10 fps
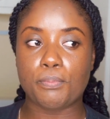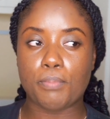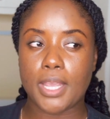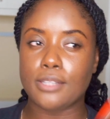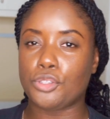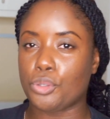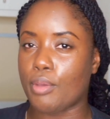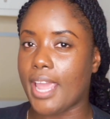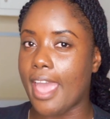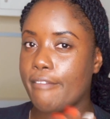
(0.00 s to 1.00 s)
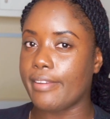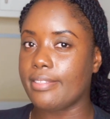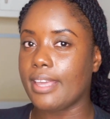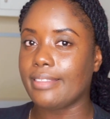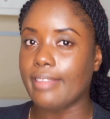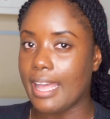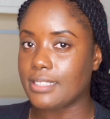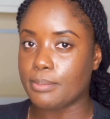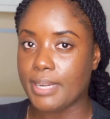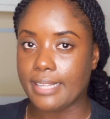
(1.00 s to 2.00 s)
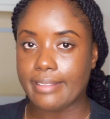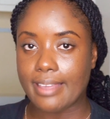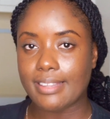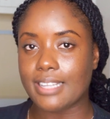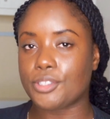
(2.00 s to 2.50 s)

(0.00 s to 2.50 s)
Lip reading: be doing everything last minute like that.